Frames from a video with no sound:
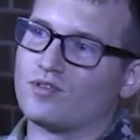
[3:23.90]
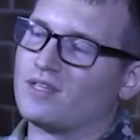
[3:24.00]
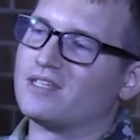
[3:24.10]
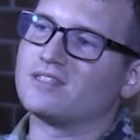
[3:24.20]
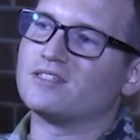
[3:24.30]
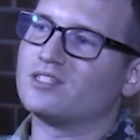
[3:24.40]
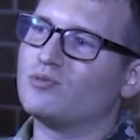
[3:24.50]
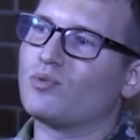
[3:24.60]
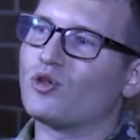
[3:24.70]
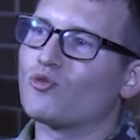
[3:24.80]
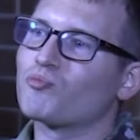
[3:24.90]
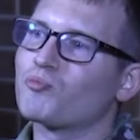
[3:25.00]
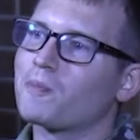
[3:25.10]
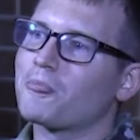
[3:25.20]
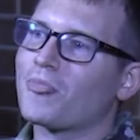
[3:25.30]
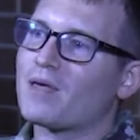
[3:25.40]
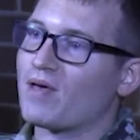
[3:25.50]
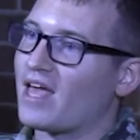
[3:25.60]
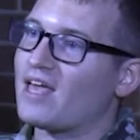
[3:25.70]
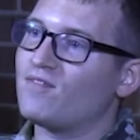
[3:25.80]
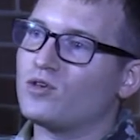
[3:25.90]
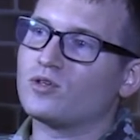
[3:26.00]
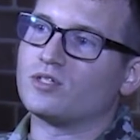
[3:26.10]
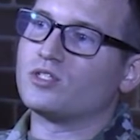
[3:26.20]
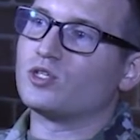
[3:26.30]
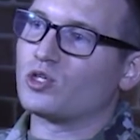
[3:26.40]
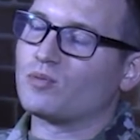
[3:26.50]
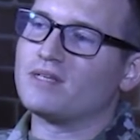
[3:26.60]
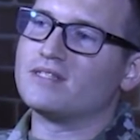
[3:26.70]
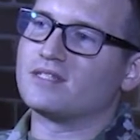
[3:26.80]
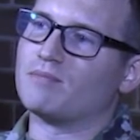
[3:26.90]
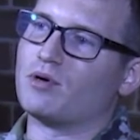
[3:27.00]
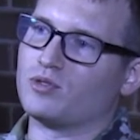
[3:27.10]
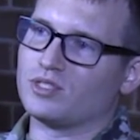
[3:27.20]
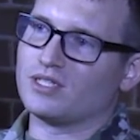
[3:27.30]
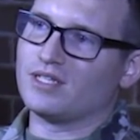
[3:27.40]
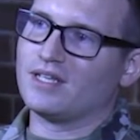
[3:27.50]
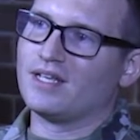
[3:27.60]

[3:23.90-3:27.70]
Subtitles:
for this is simple. Behavior determines emotion.